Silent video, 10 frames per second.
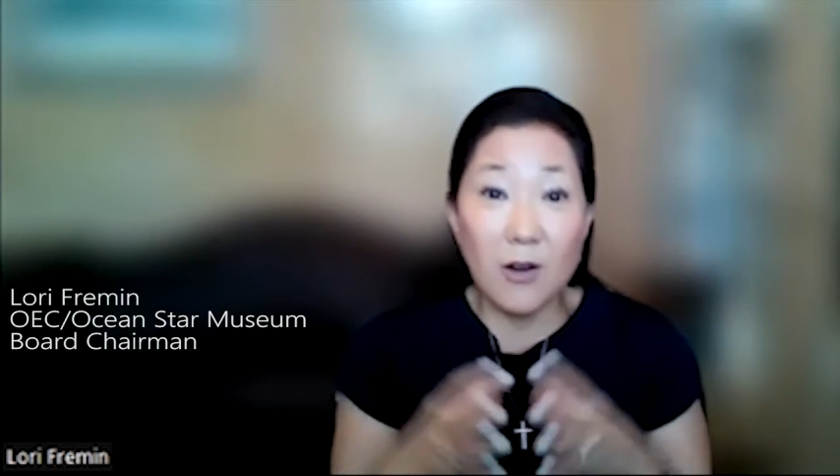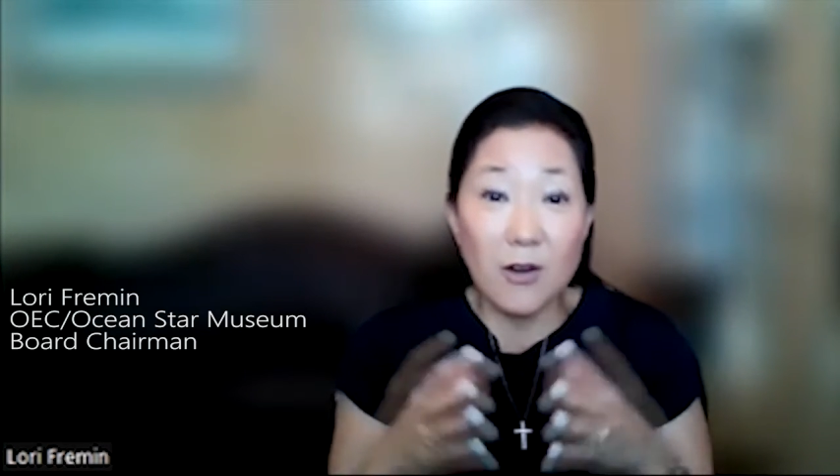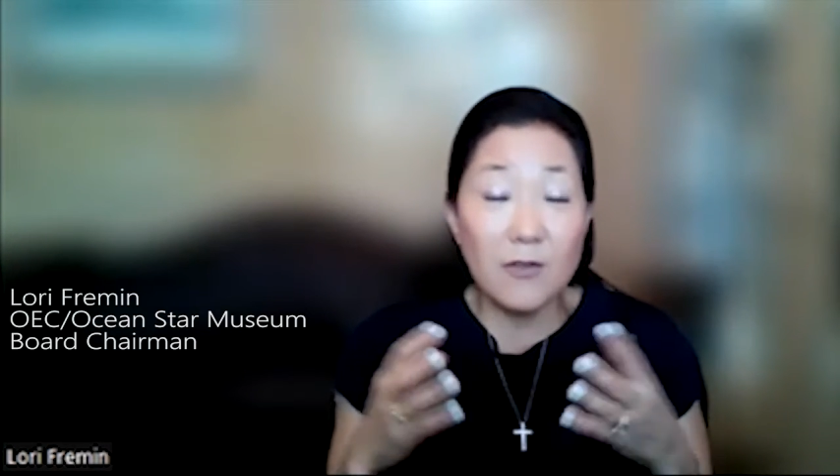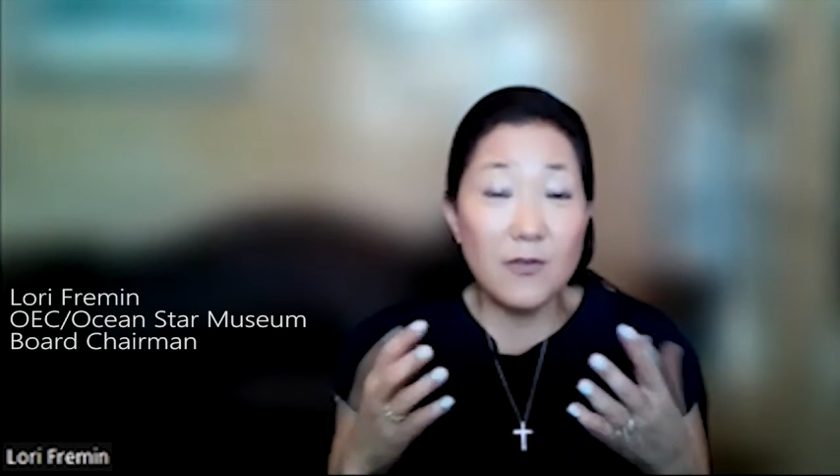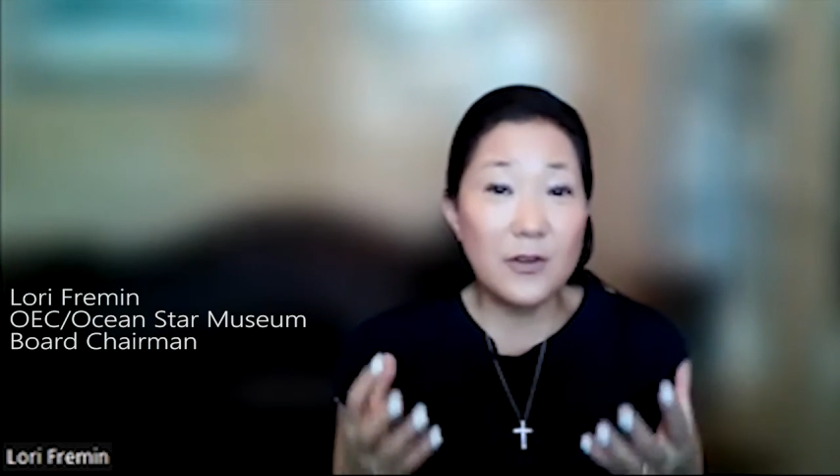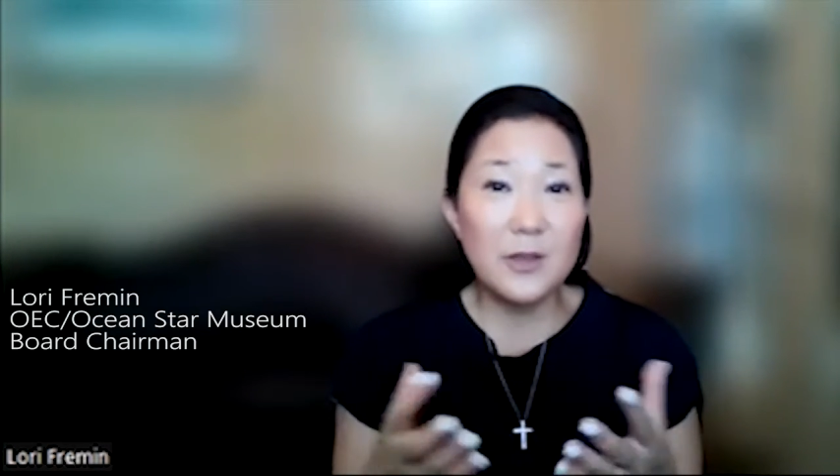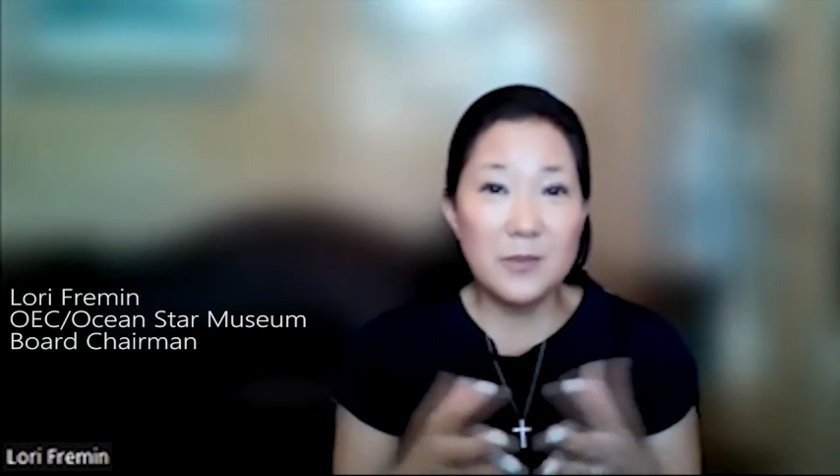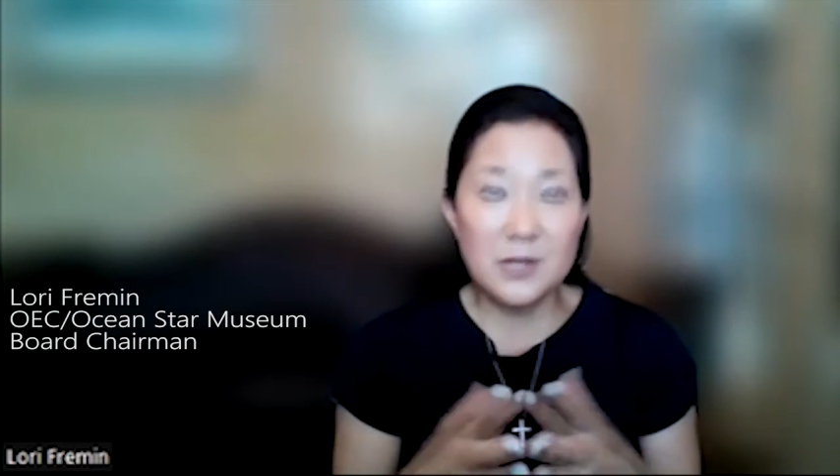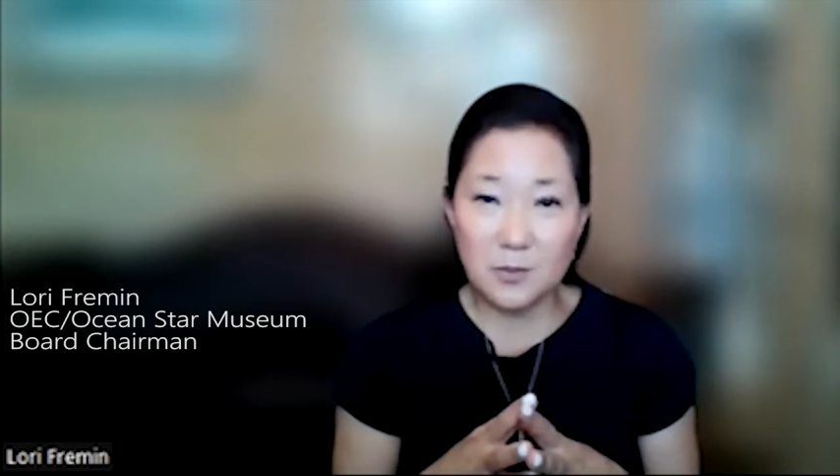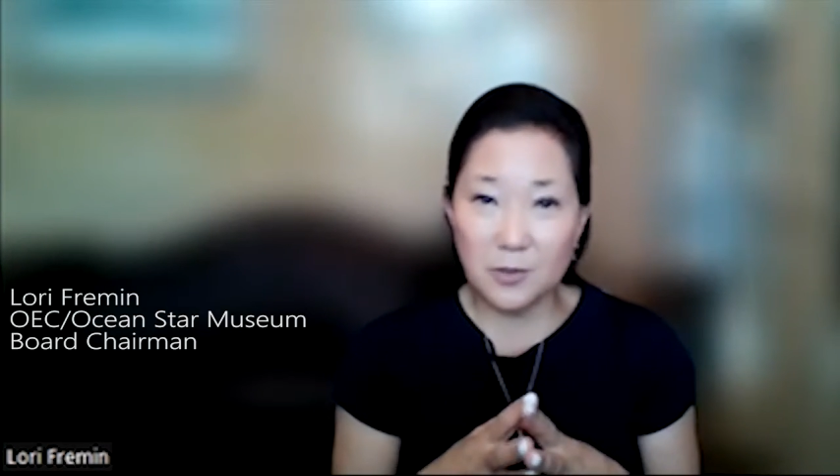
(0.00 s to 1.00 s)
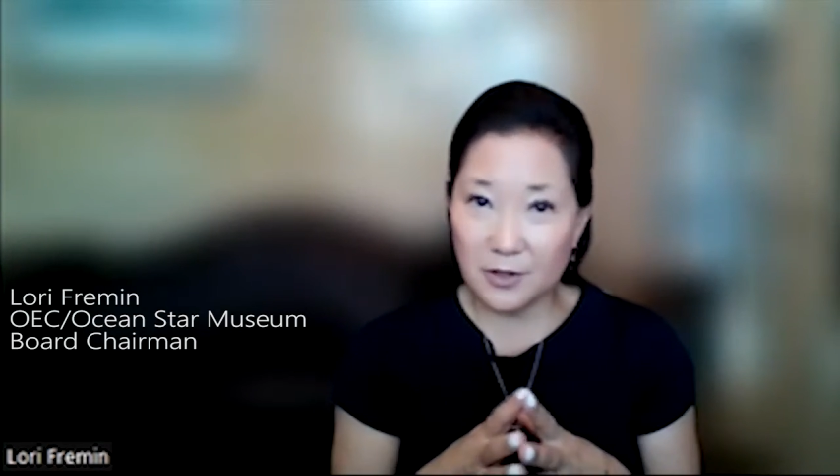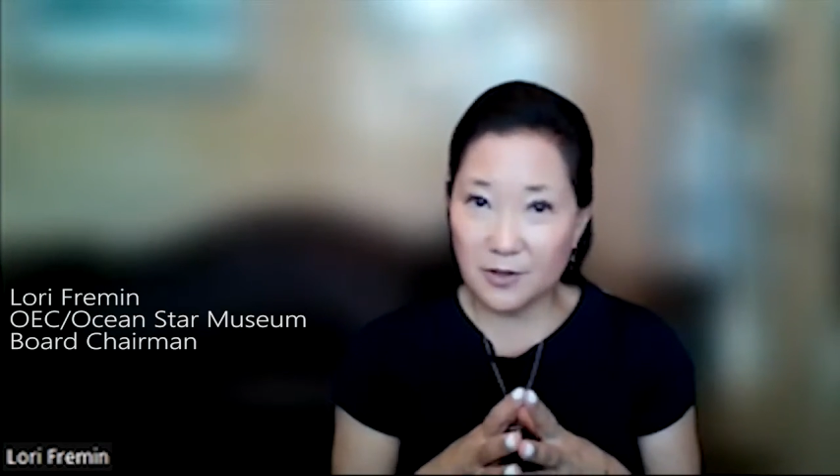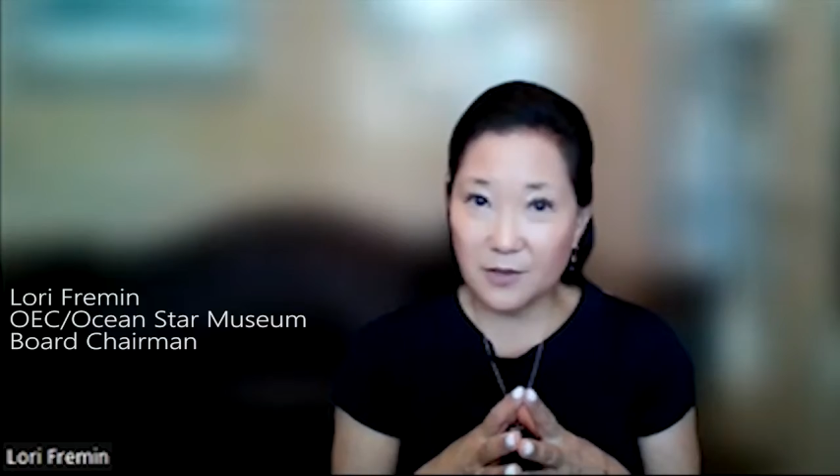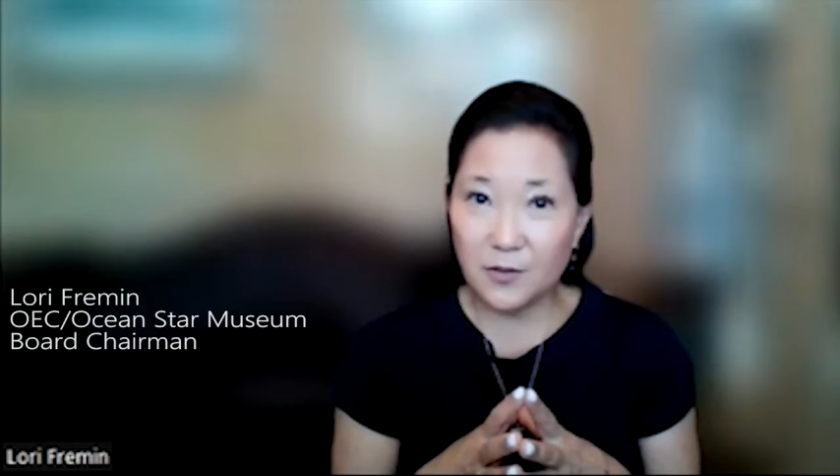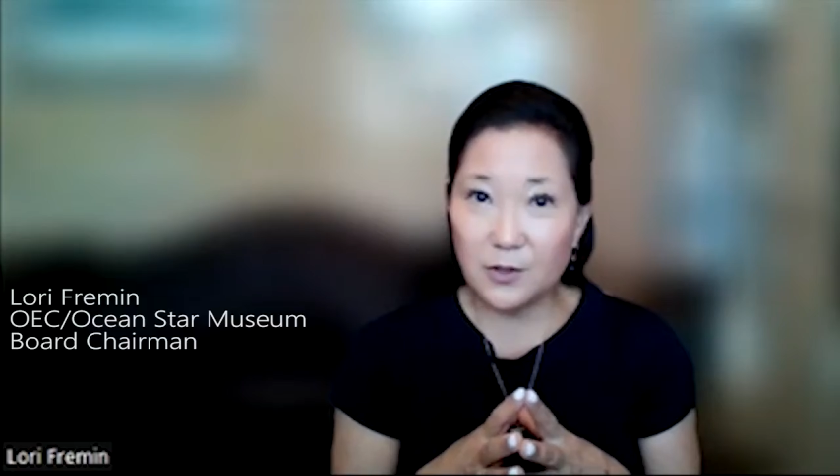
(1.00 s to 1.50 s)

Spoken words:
are very much a part of the